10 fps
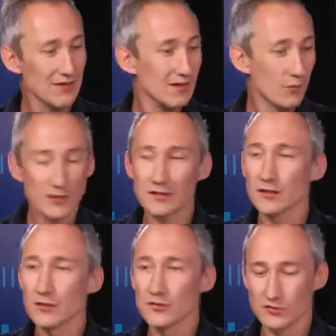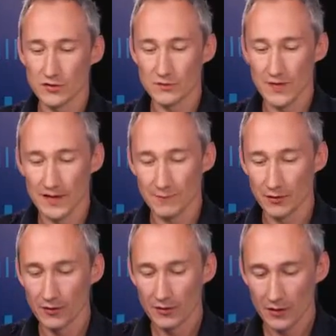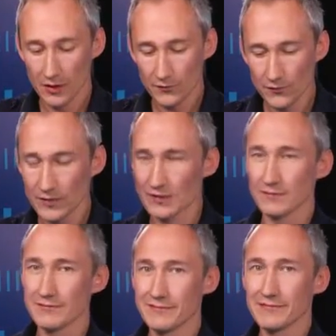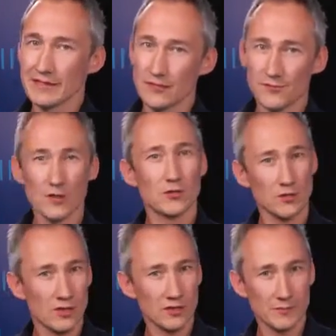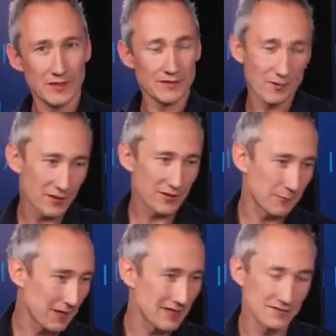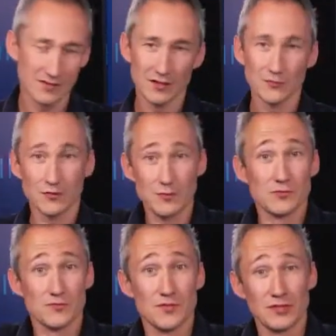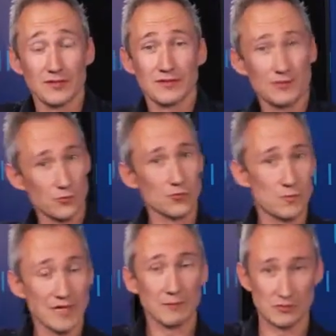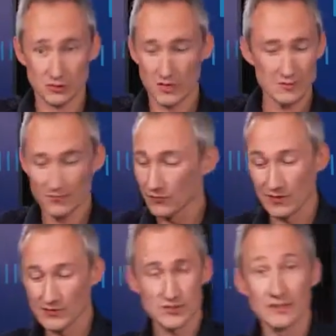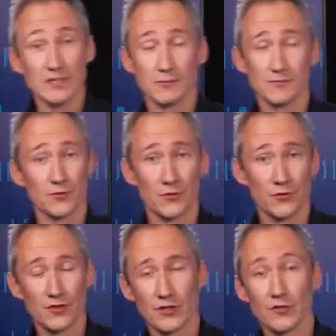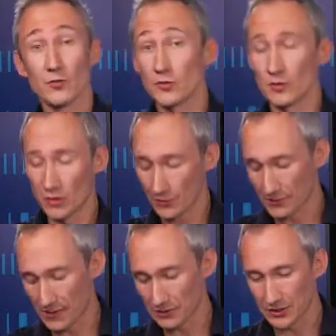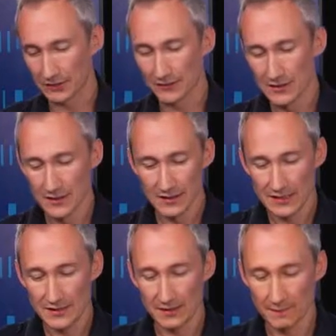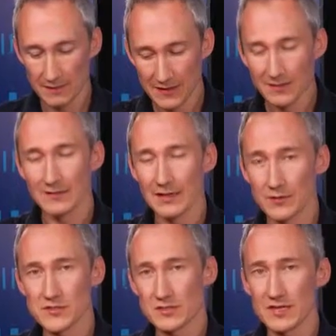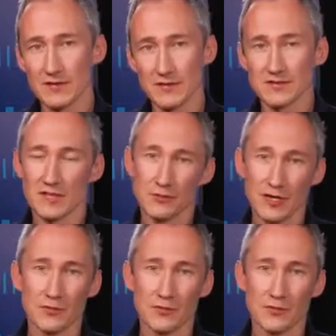did a load of stuff there, but hopefully you followed along. I mean, I went at a pace that hopefully most of you would be able to grasp if you've never seen it before and don't do a lot with PowerShell either. Now, obviously, you say, well, we